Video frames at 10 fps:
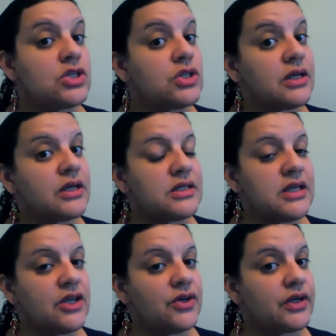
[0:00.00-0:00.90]
So the
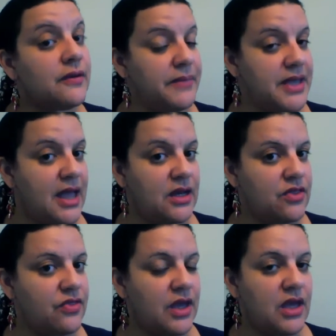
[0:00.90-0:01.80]
container can be
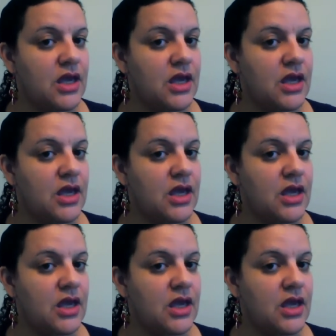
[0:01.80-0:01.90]
anything.